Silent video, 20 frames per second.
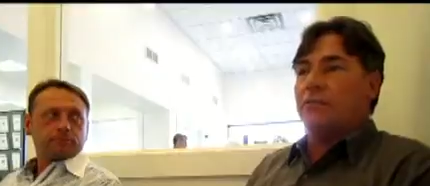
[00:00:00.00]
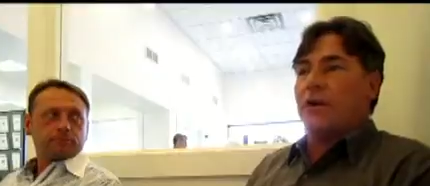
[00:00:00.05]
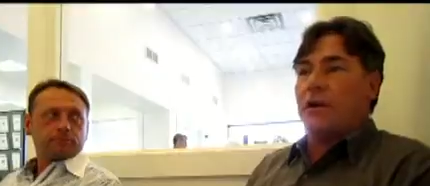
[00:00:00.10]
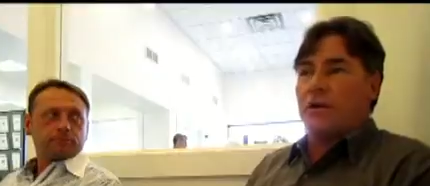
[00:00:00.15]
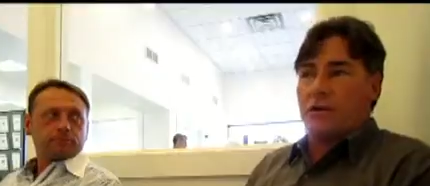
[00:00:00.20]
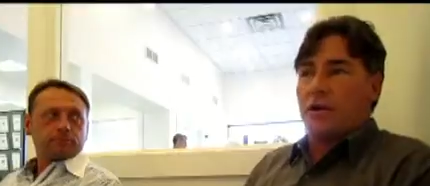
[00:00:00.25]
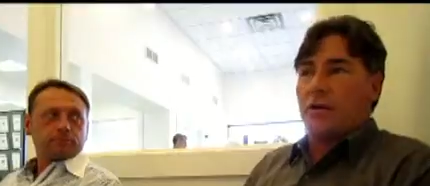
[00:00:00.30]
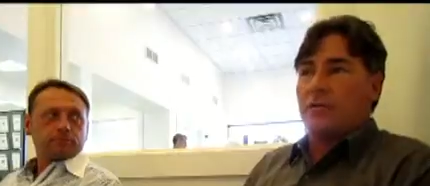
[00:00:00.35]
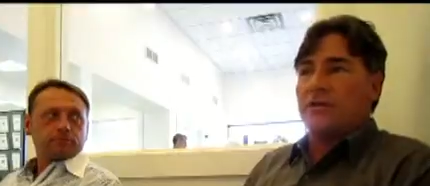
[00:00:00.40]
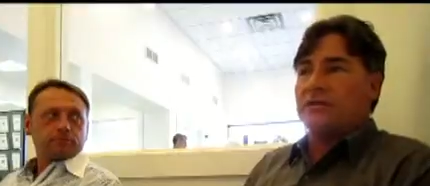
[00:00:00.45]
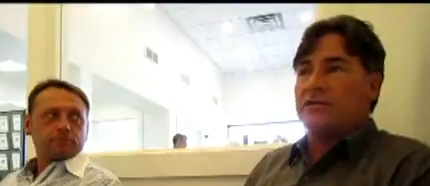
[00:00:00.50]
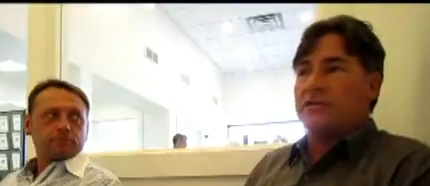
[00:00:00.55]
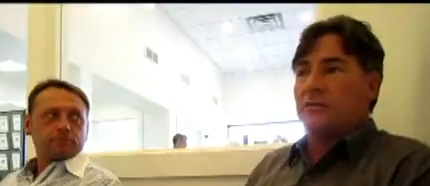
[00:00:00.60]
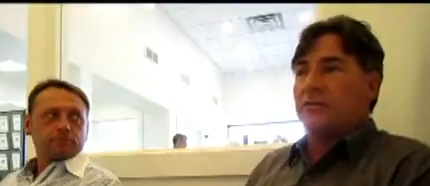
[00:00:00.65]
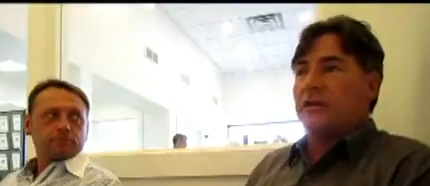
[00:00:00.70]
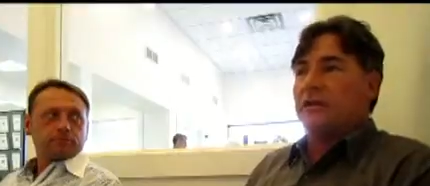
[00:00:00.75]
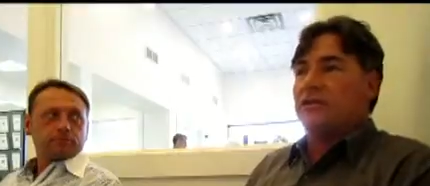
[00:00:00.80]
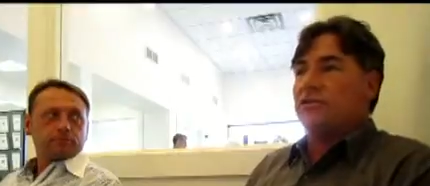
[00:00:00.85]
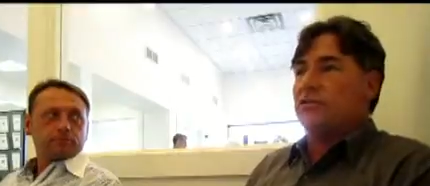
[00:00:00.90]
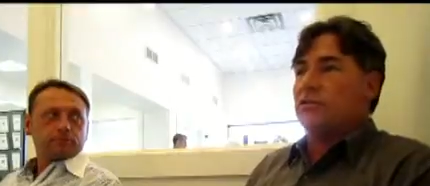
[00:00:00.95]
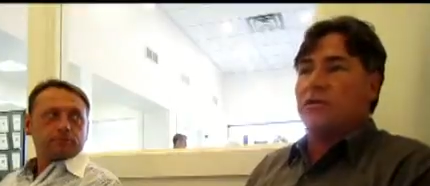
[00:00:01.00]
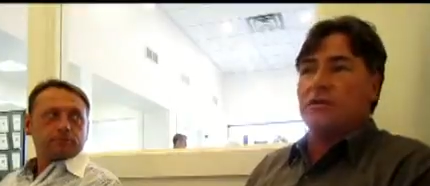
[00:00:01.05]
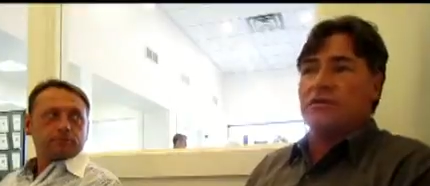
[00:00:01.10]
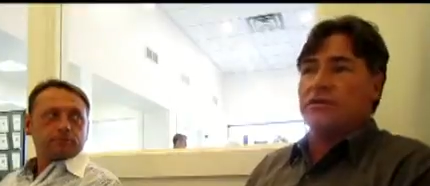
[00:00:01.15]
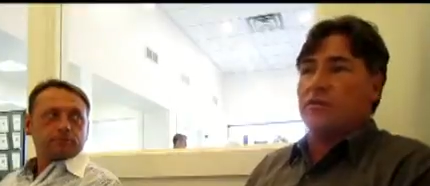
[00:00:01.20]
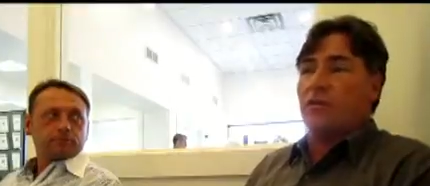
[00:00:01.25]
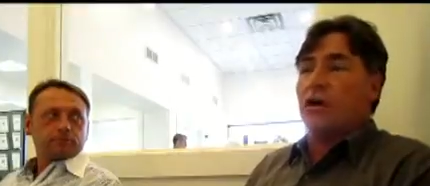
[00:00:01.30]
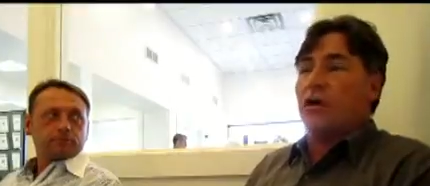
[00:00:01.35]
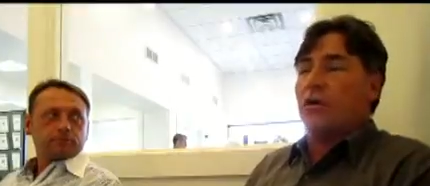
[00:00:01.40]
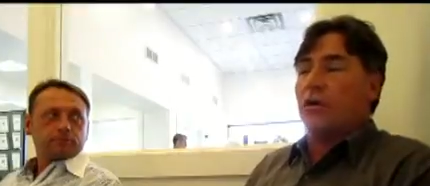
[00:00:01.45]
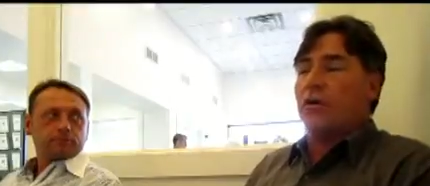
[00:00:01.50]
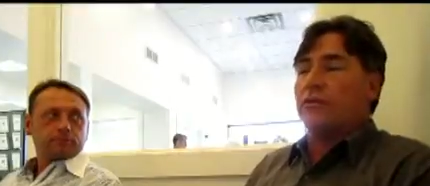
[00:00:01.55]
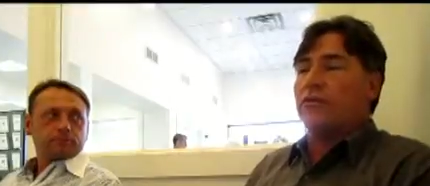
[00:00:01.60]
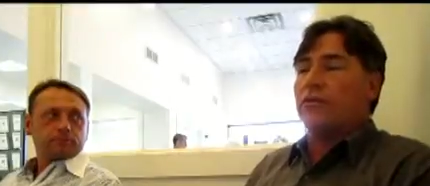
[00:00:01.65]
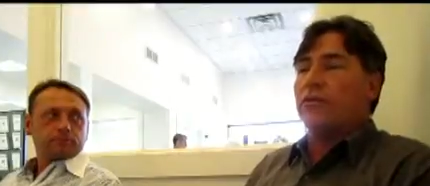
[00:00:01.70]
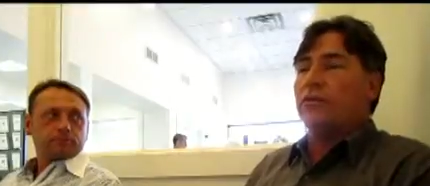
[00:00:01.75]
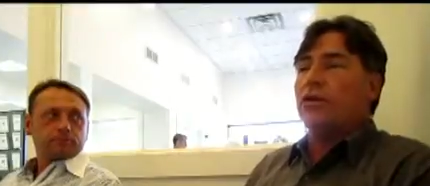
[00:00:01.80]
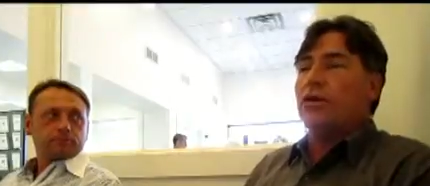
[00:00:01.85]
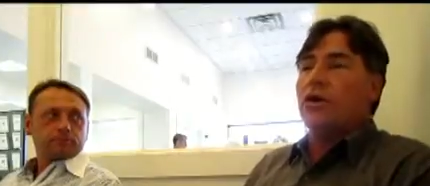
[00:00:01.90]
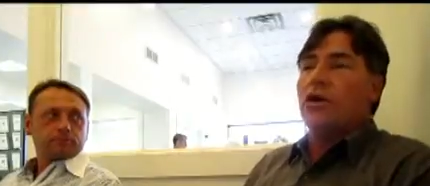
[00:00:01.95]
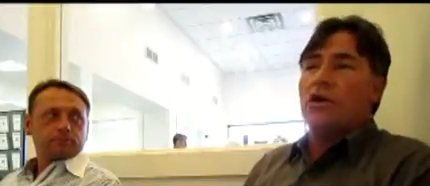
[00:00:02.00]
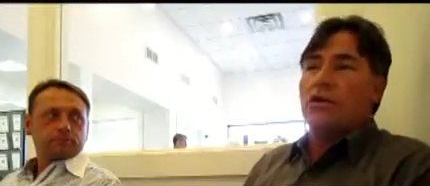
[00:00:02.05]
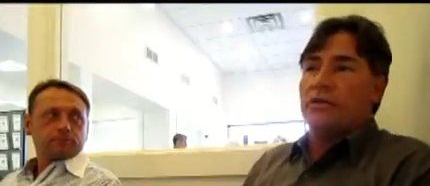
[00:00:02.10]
Speaker 1: are coming submitted to us from all over.